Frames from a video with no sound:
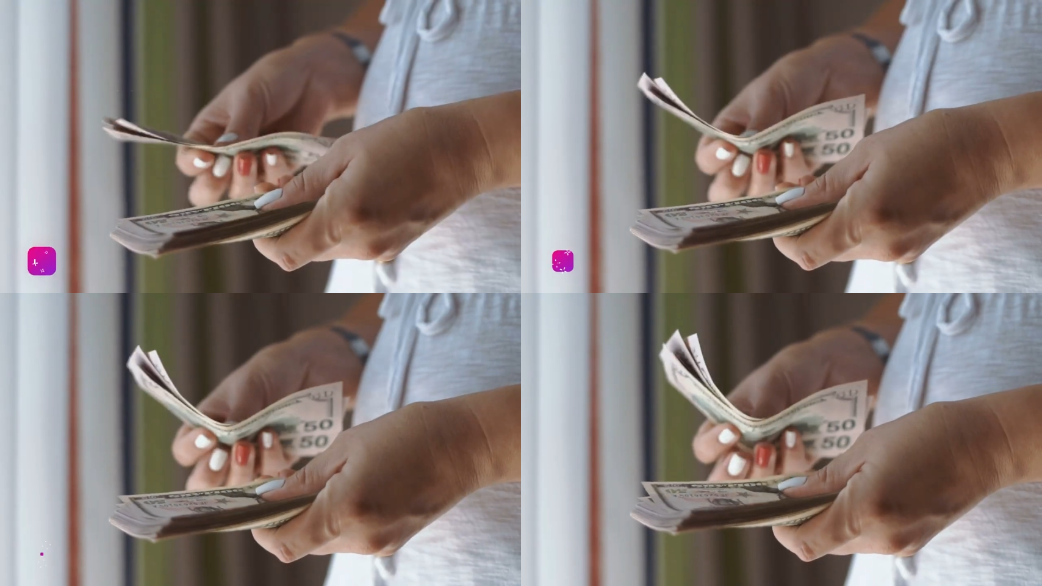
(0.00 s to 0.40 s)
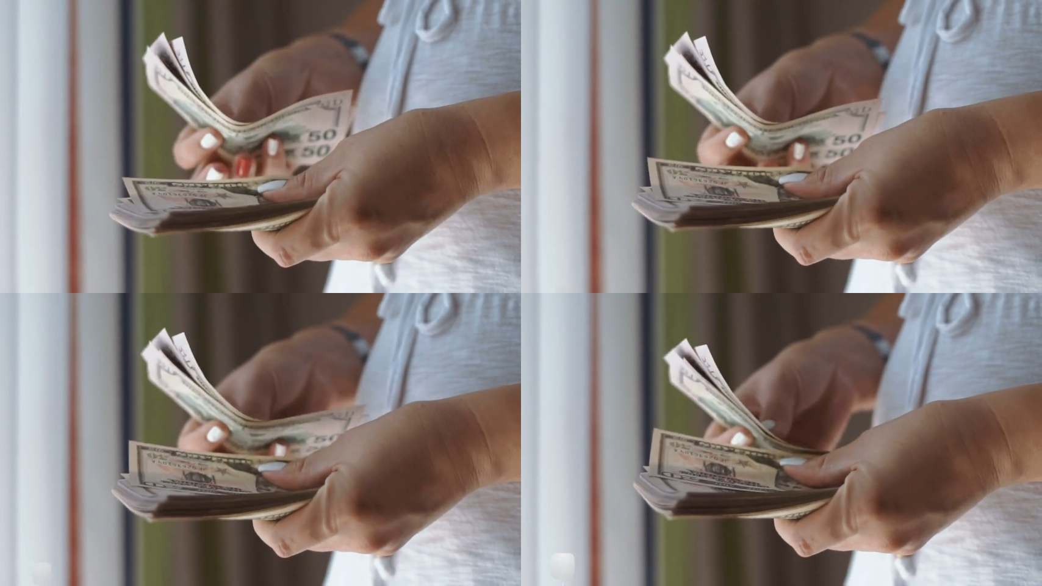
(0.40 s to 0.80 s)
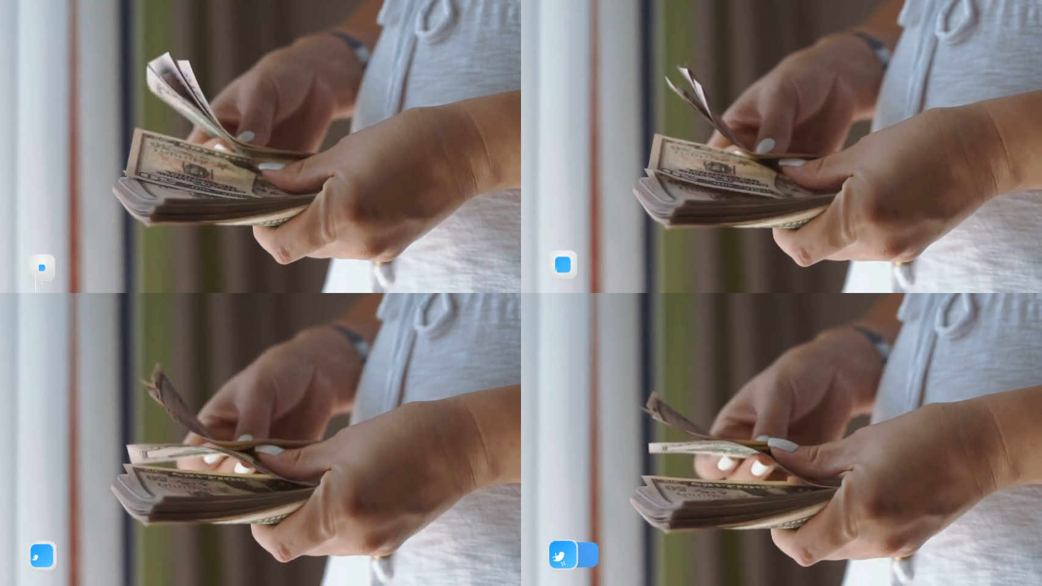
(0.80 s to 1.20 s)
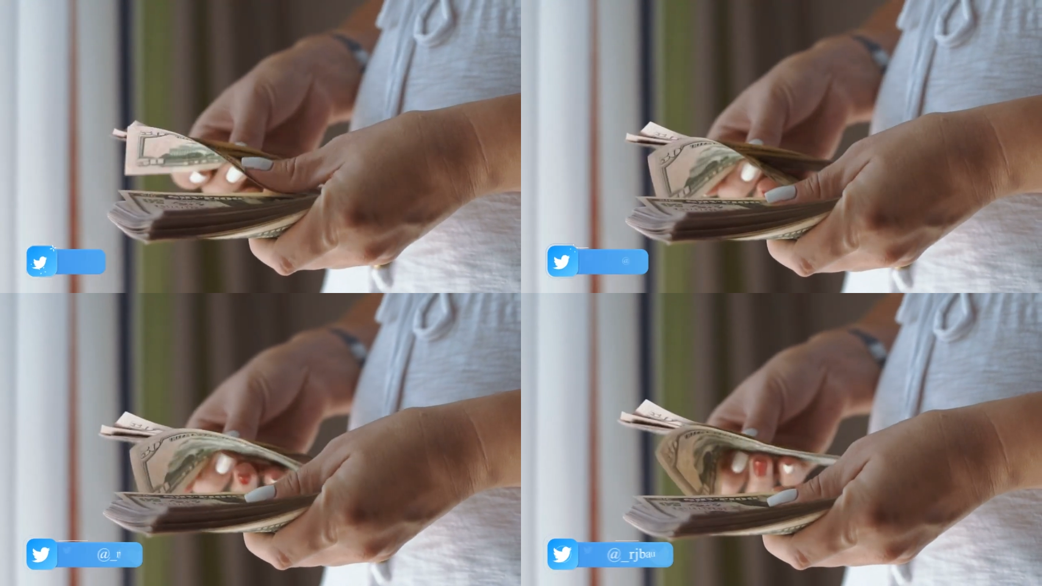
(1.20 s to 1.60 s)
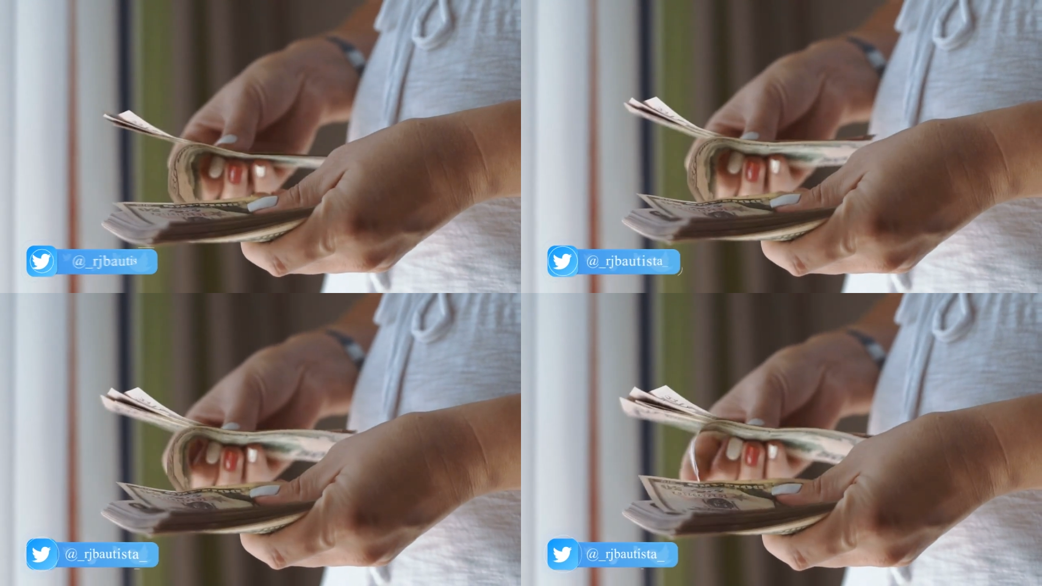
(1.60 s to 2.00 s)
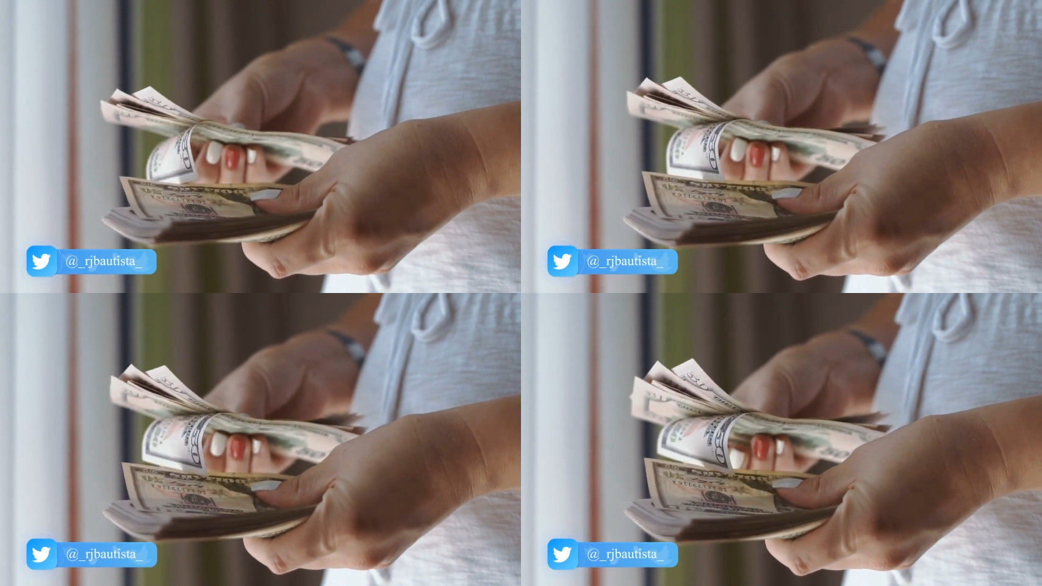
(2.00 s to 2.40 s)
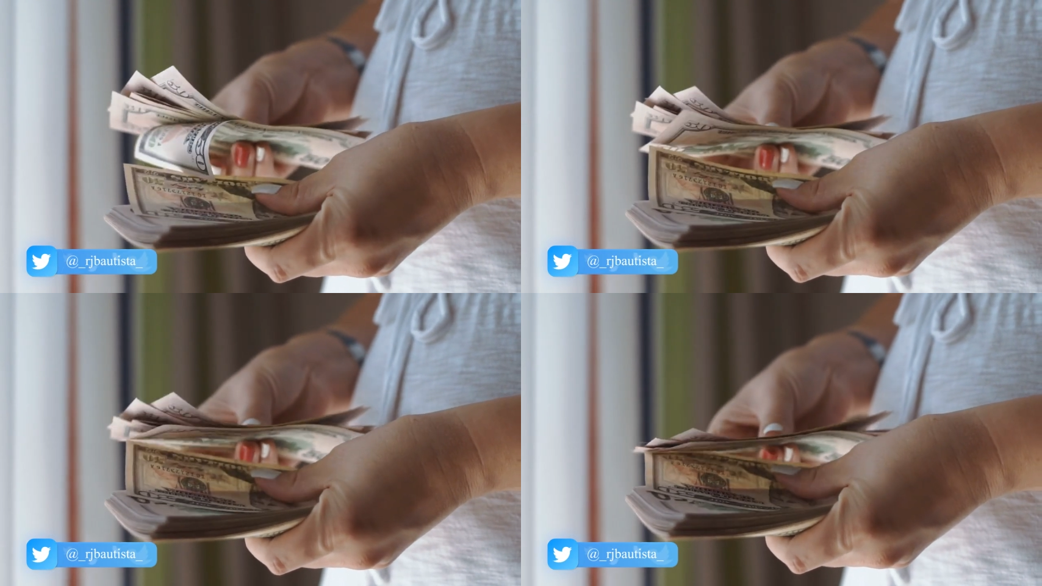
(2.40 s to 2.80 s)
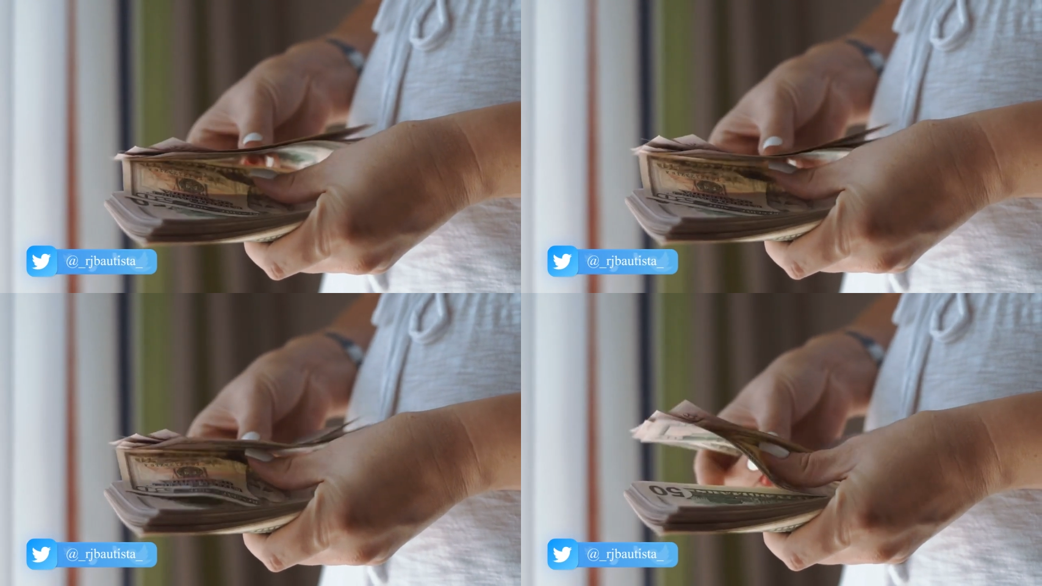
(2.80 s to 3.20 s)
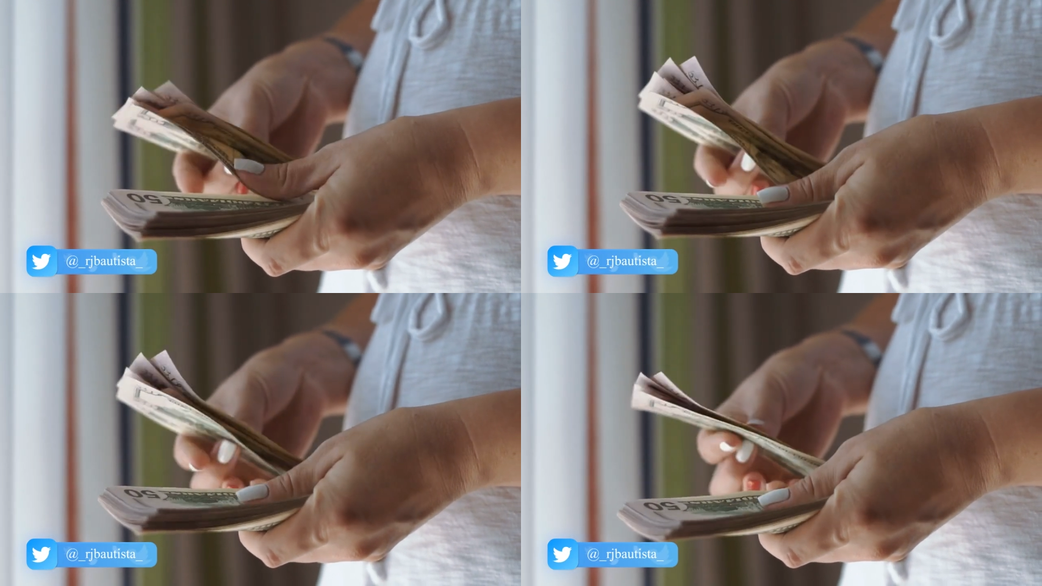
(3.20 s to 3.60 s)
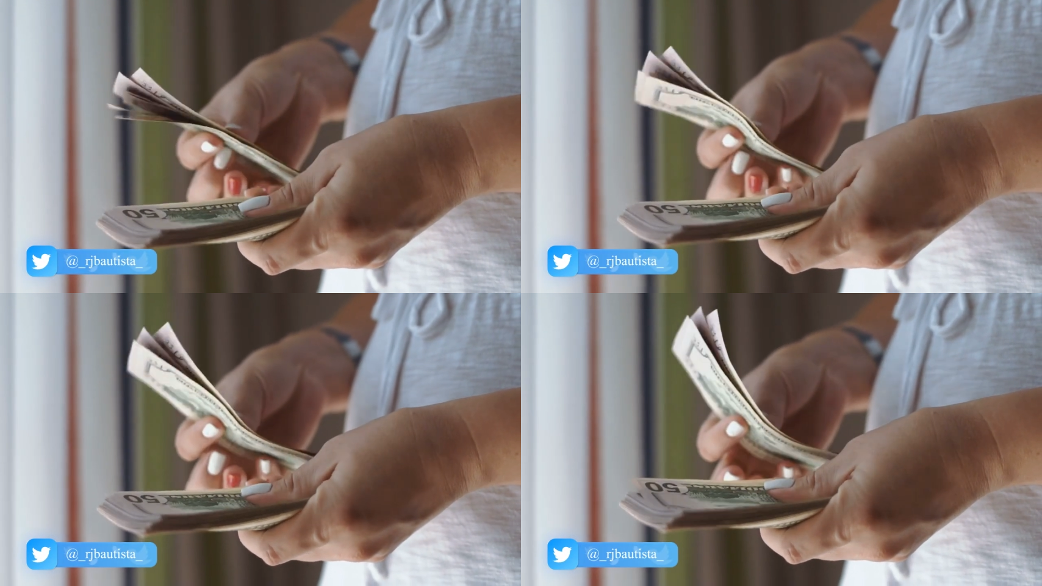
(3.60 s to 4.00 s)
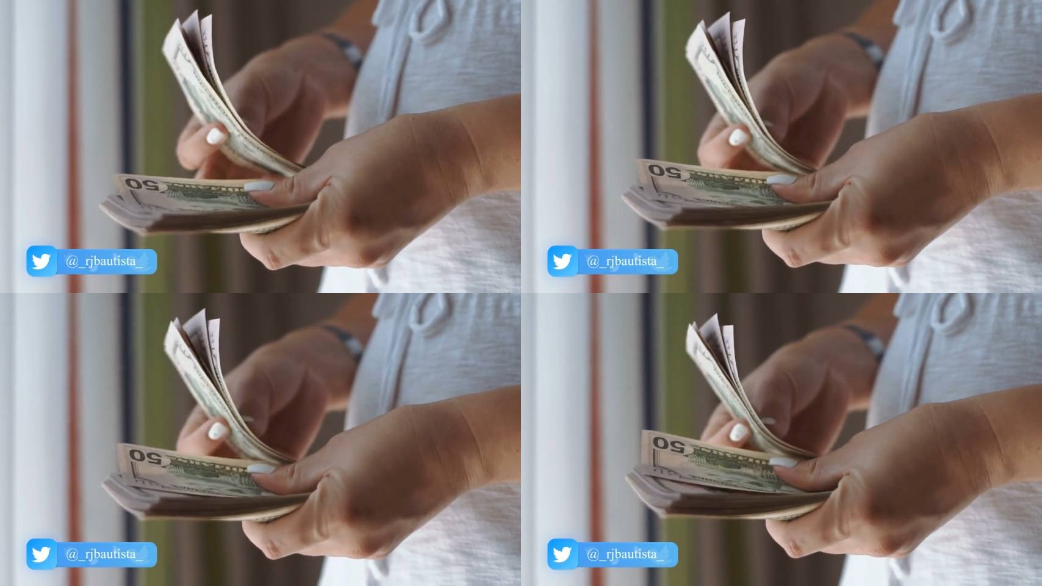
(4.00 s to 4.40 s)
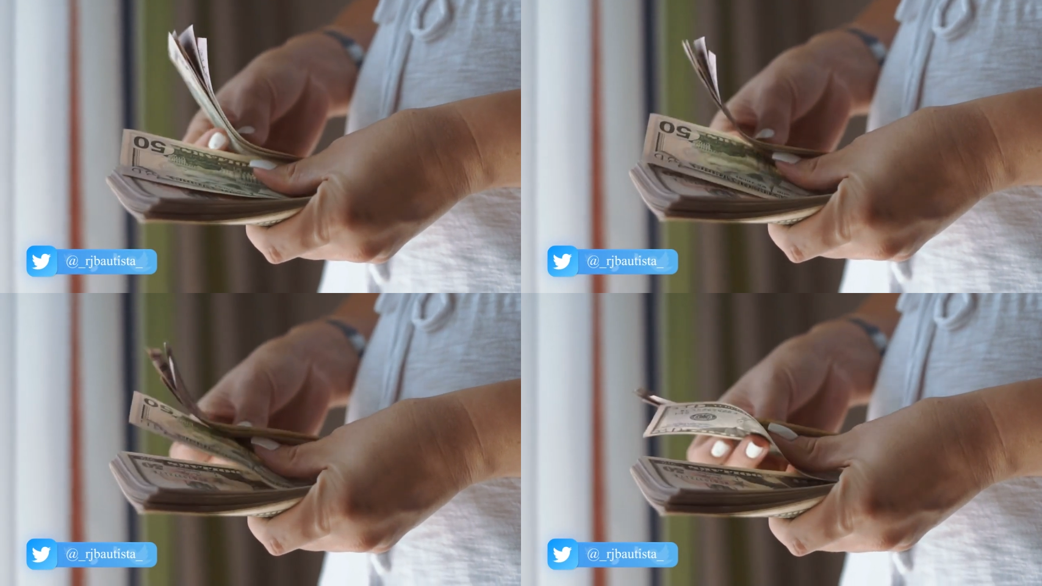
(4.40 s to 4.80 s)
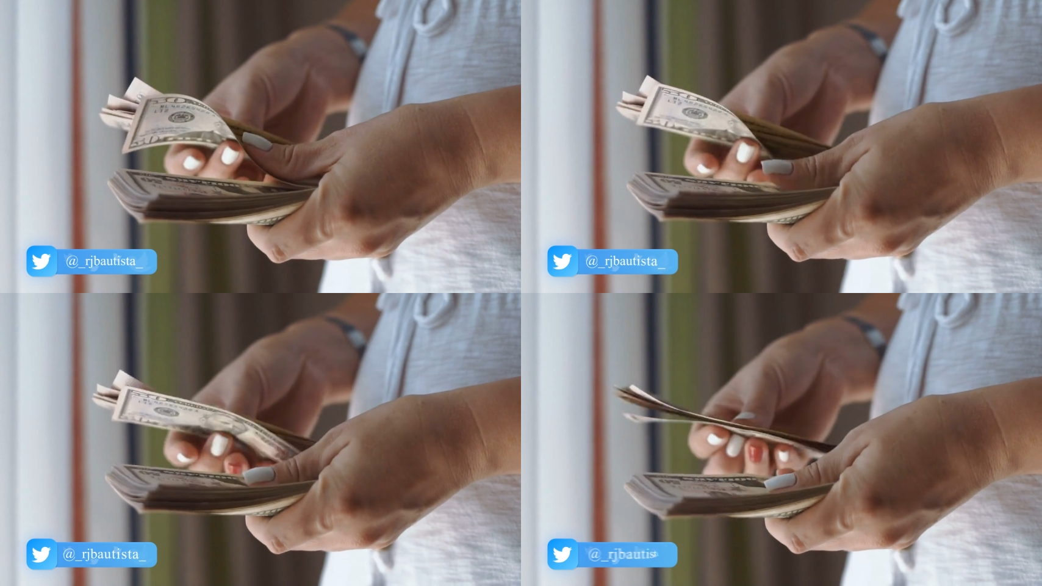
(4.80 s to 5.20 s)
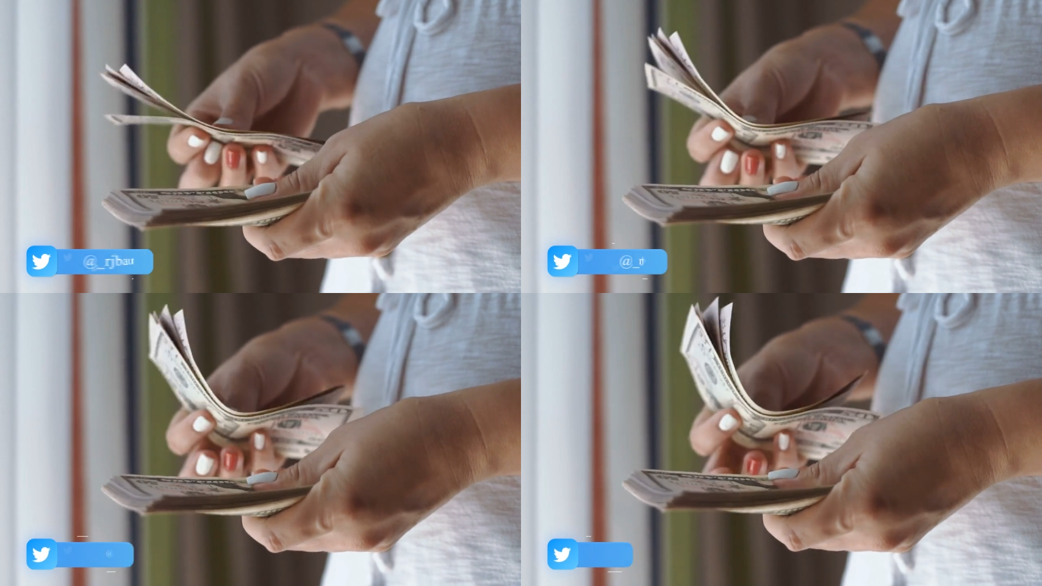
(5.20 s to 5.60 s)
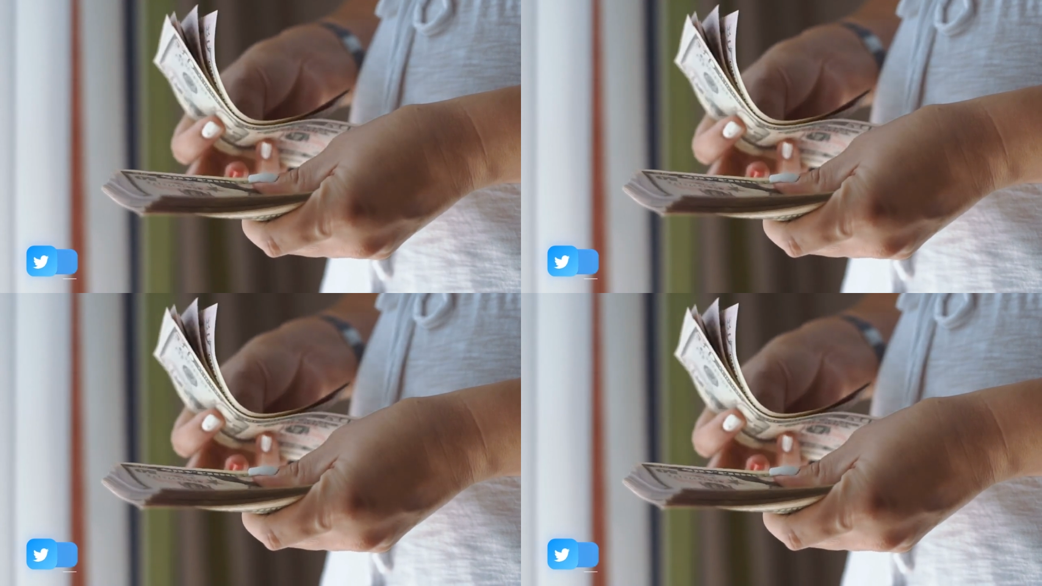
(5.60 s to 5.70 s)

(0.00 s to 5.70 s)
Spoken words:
Nobody's mouth can be seen.